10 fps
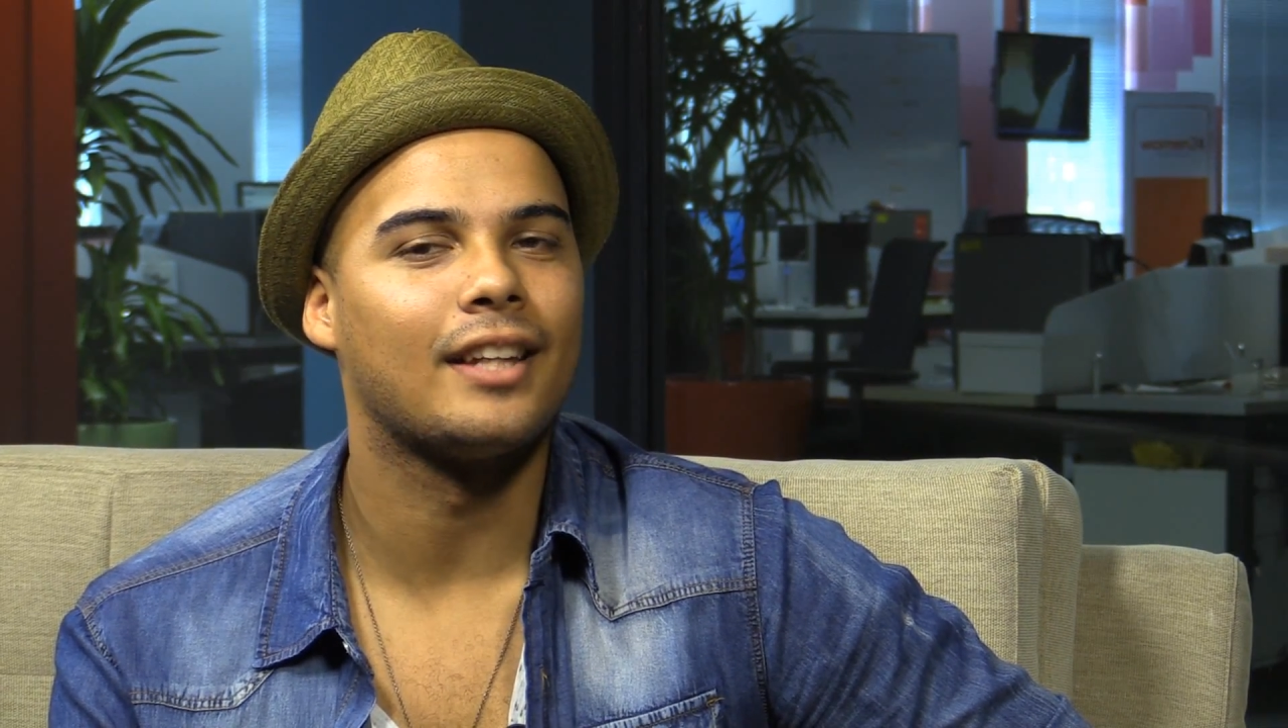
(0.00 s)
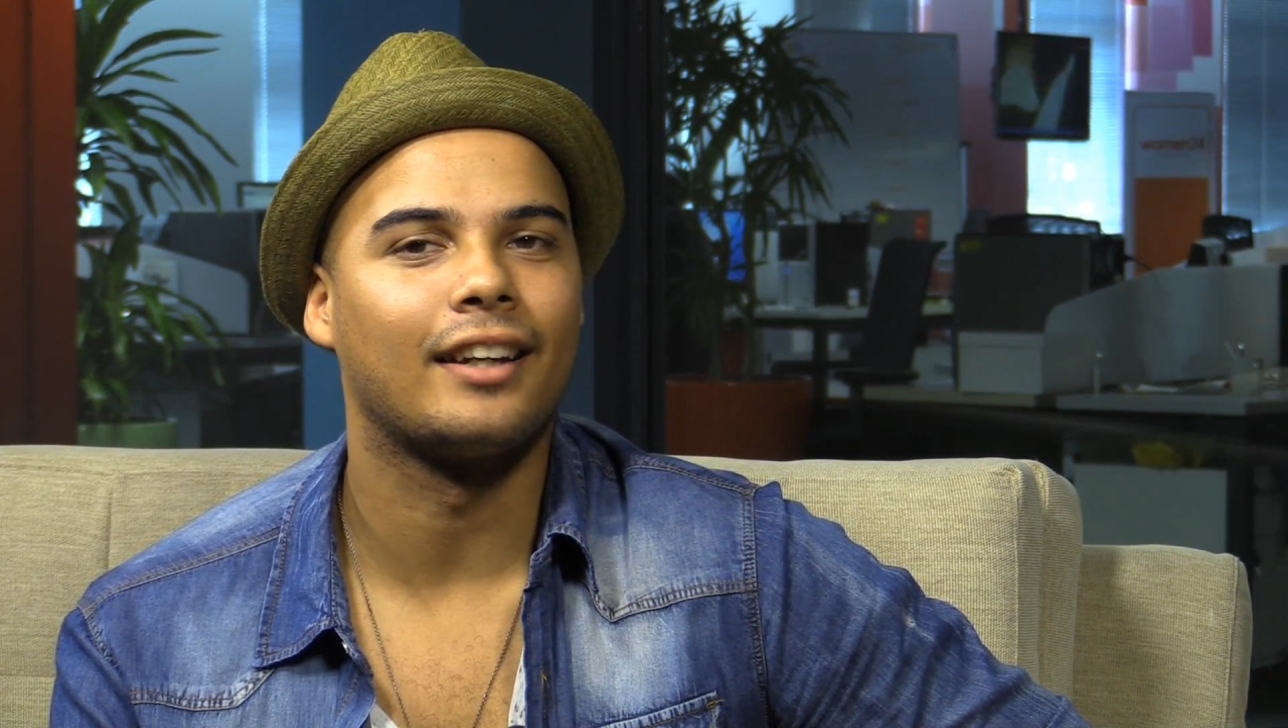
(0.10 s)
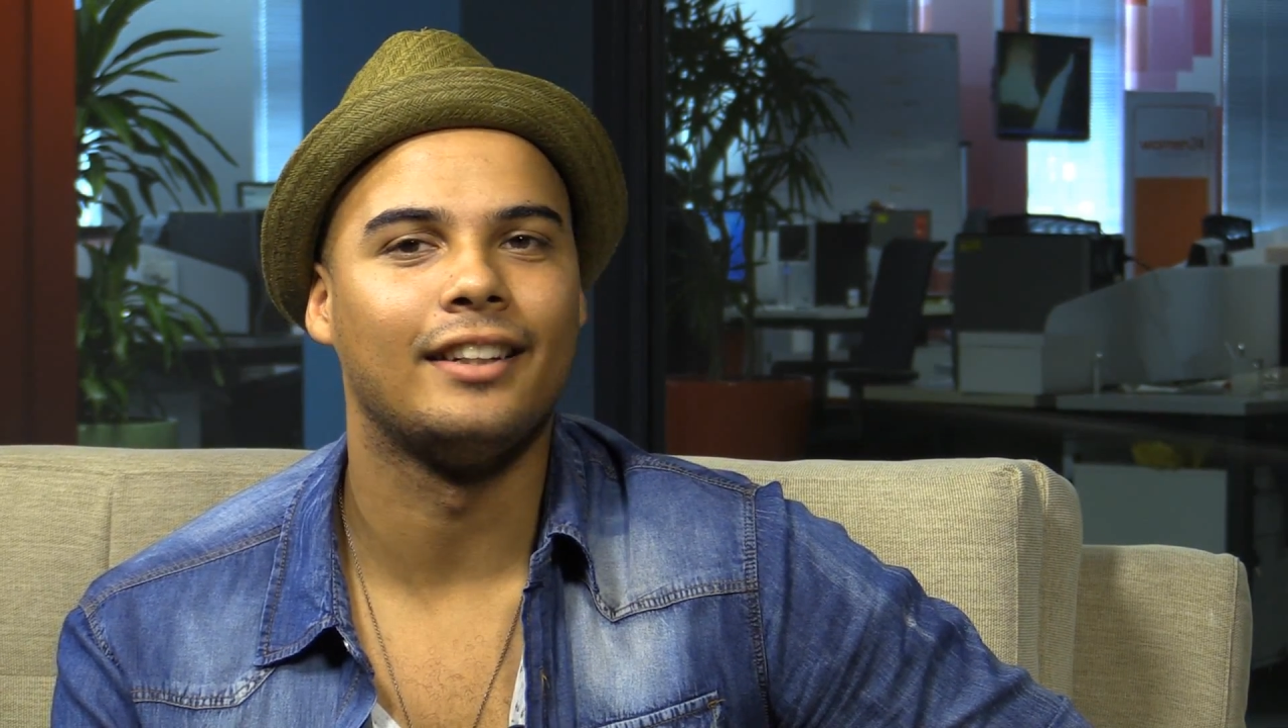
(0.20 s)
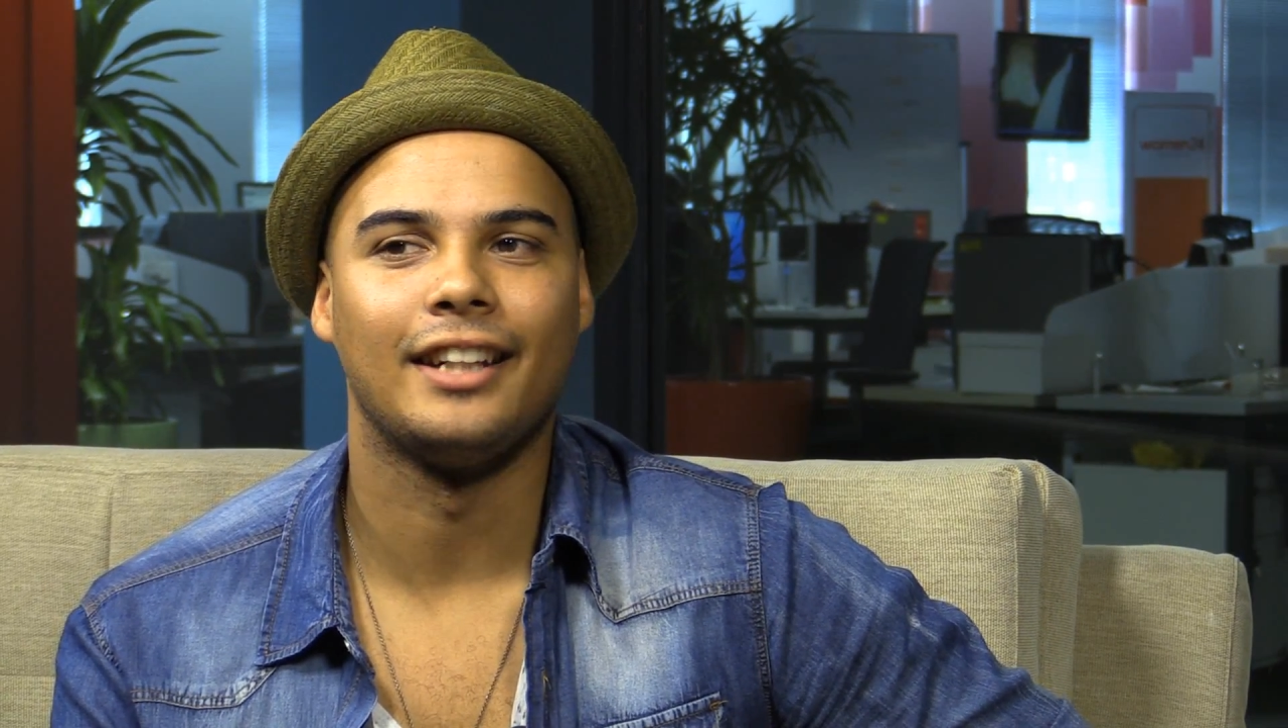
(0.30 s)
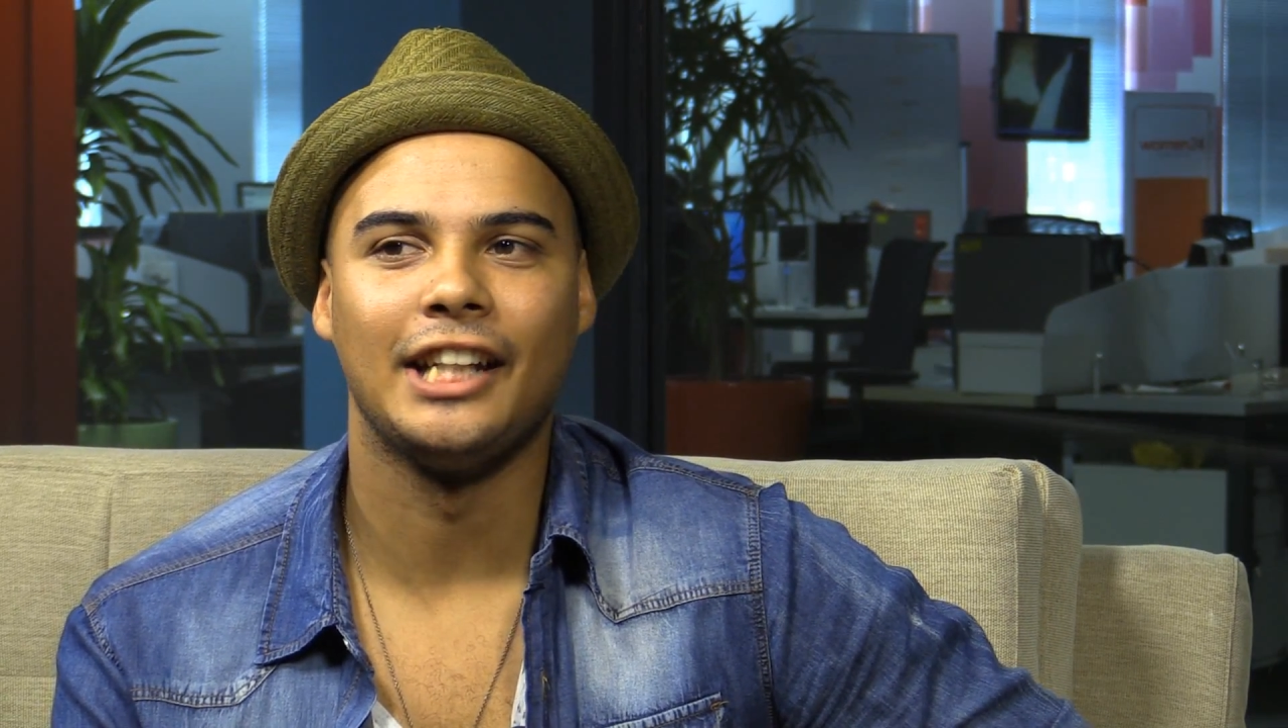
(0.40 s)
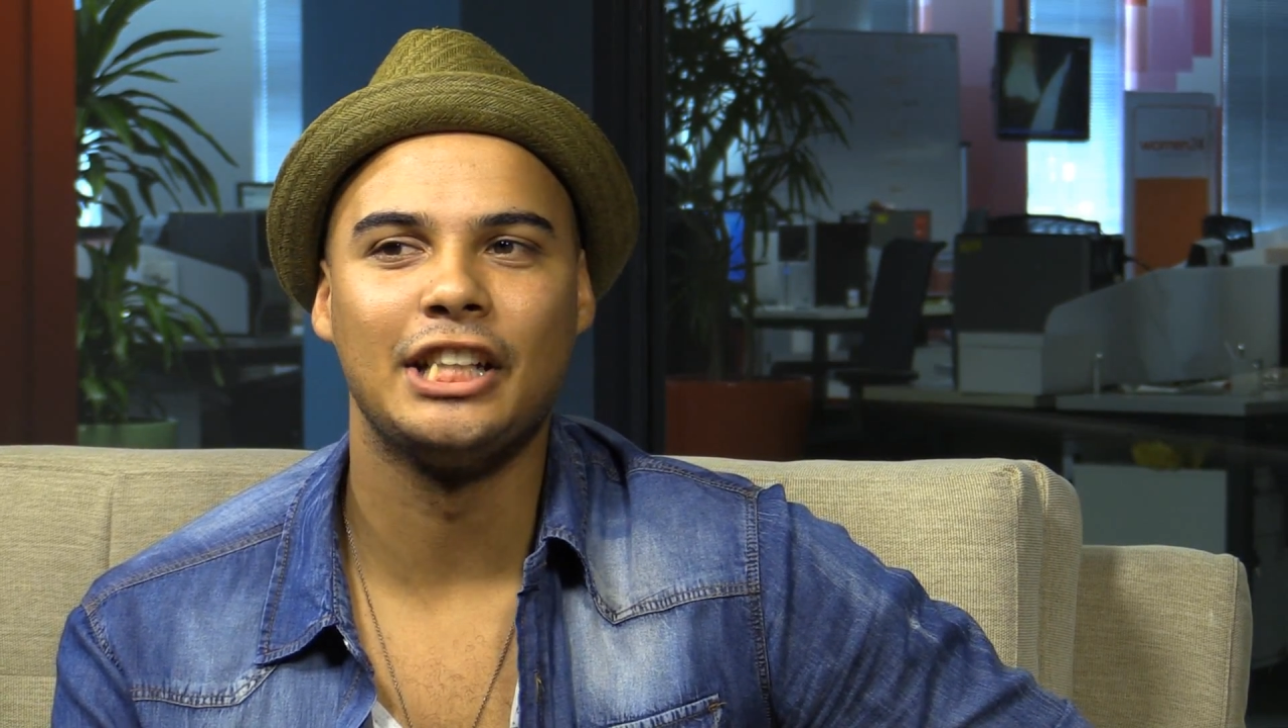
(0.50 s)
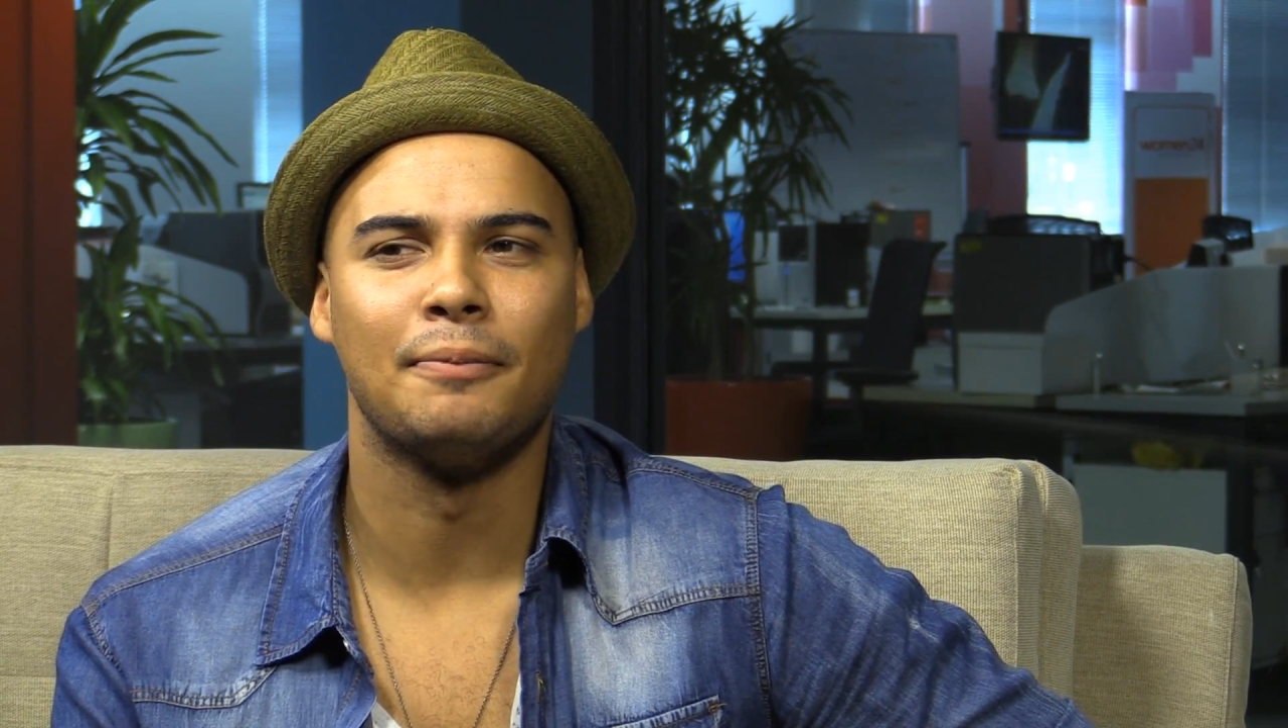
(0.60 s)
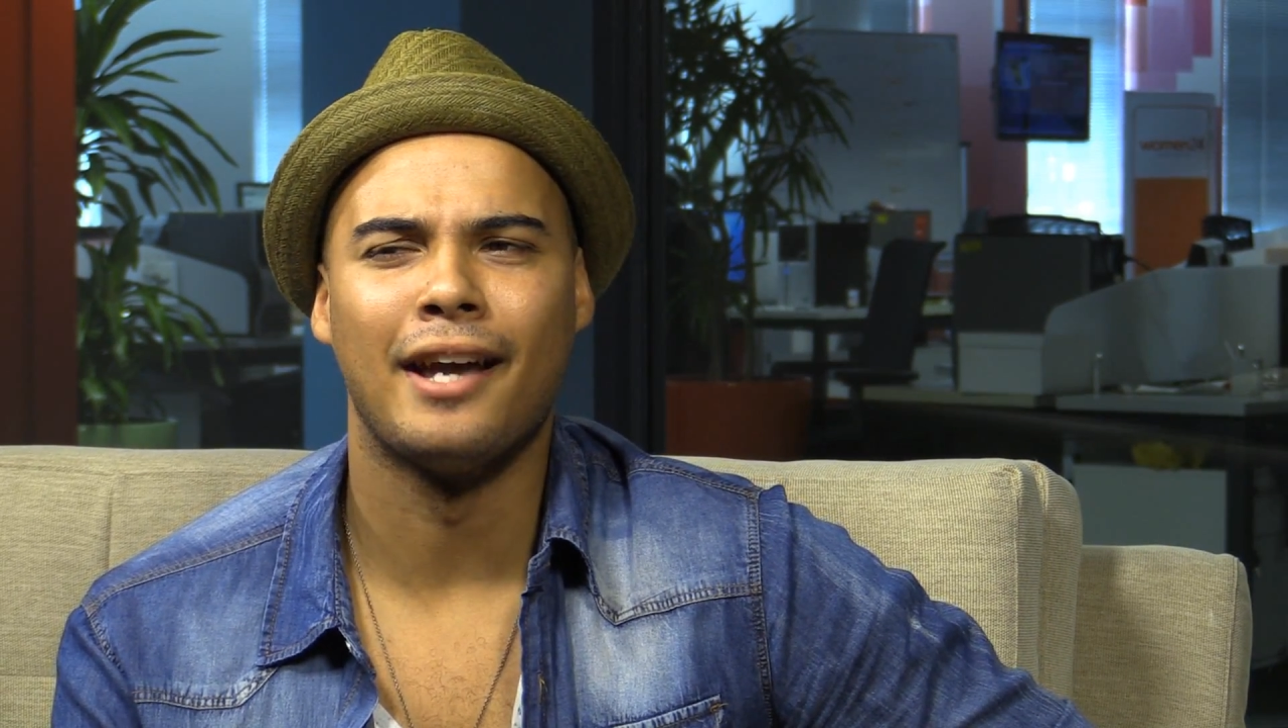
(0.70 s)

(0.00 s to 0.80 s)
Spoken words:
like an arranged